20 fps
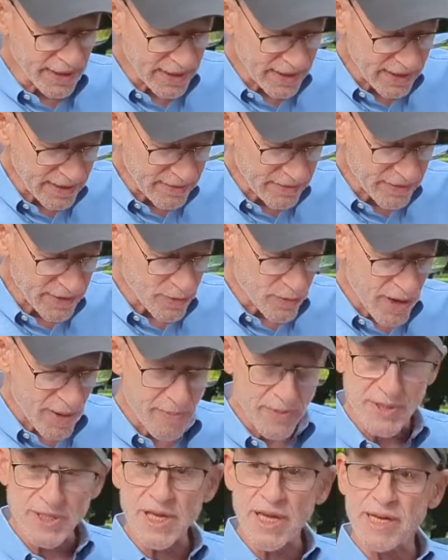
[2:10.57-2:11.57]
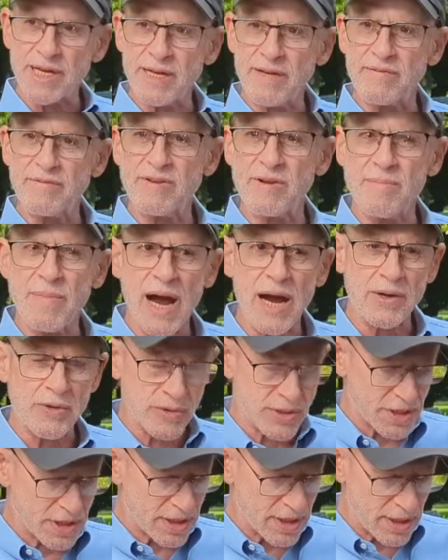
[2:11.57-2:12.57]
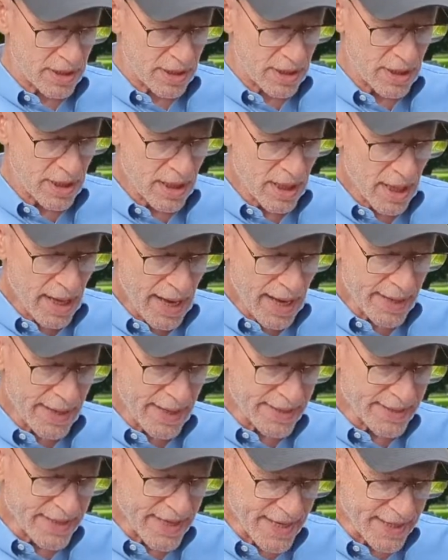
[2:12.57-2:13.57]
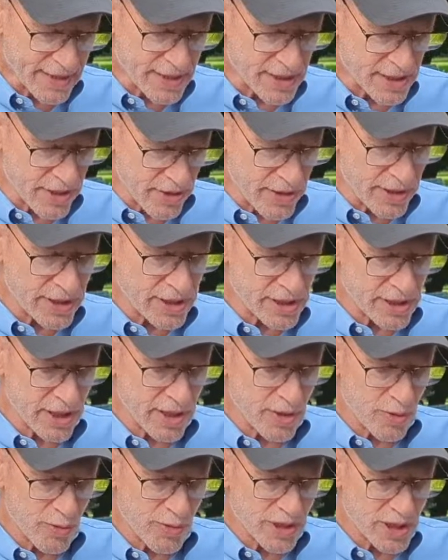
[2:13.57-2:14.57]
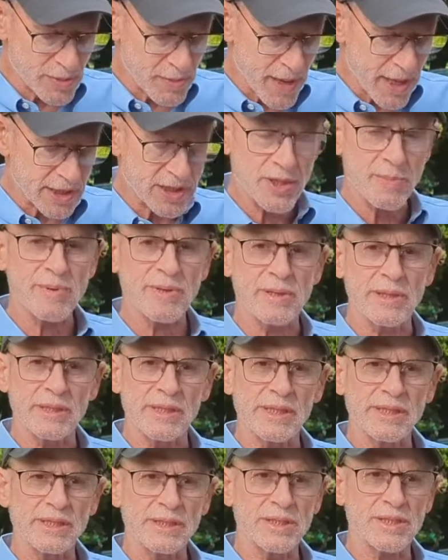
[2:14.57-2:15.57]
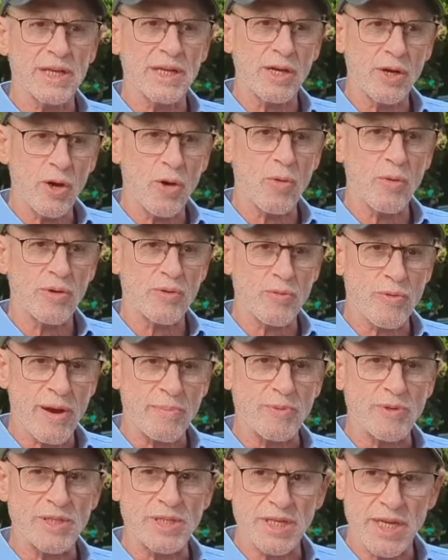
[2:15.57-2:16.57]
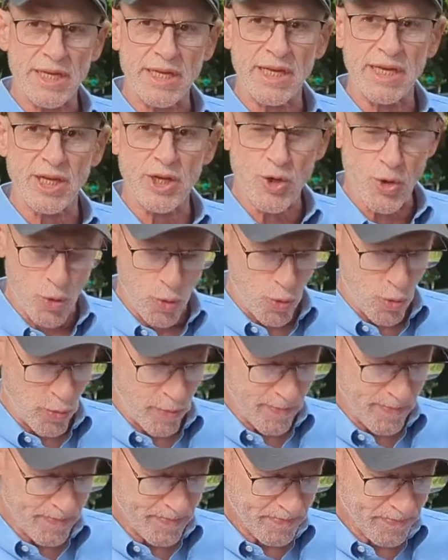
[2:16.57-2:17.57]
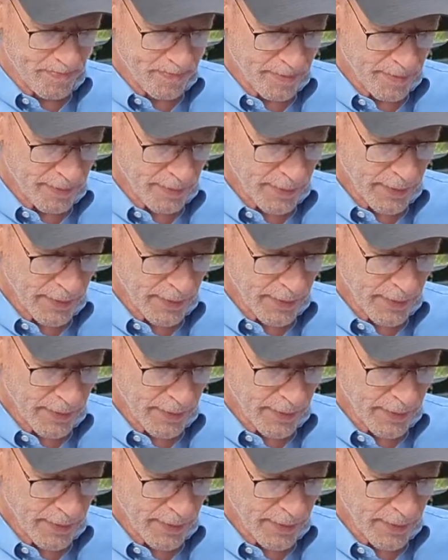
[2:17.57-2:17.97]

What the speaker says: I believe in representative democracy, and I take seriously the responsibilities that go with representing you.